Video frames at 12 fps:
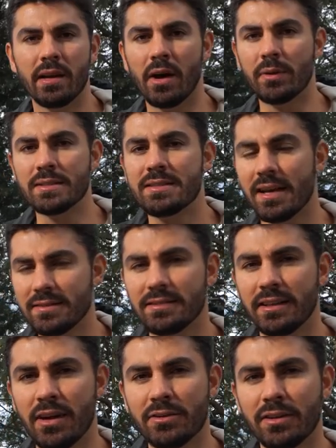Now, in
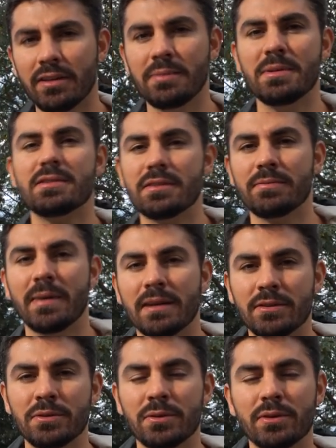testing out the limits of my
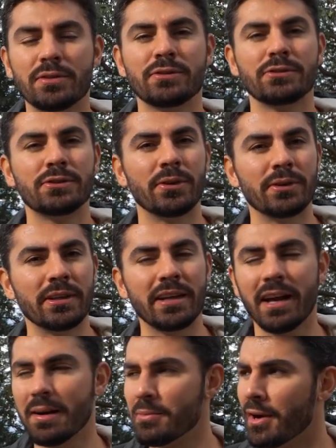new Sony
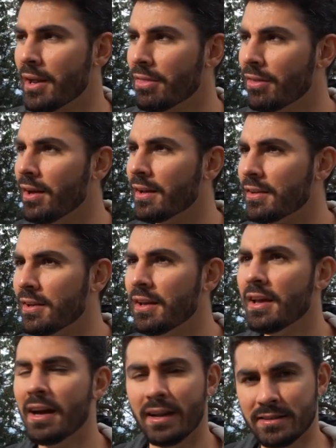camera, I thought
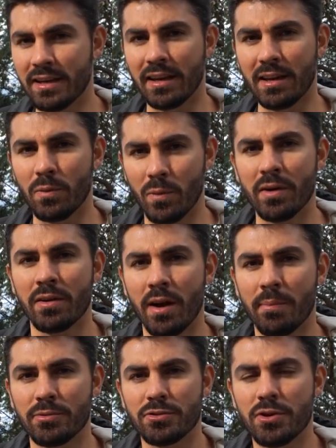I'd take it one
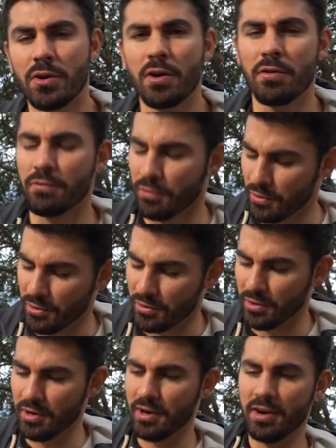notch
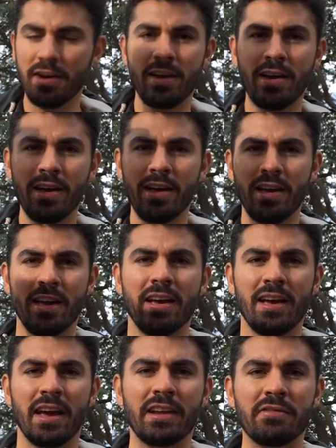further
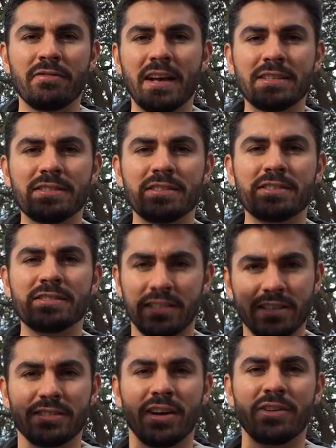and invest in a
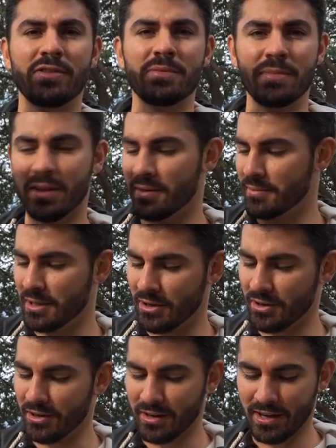600
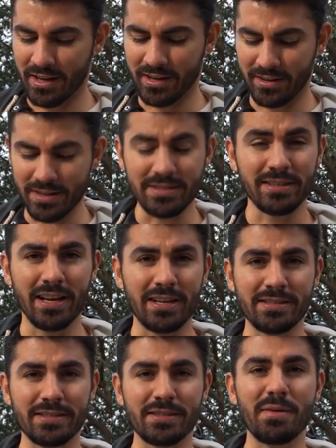millimeter. This
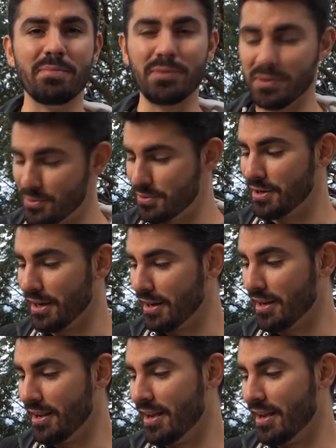lens is a beauty.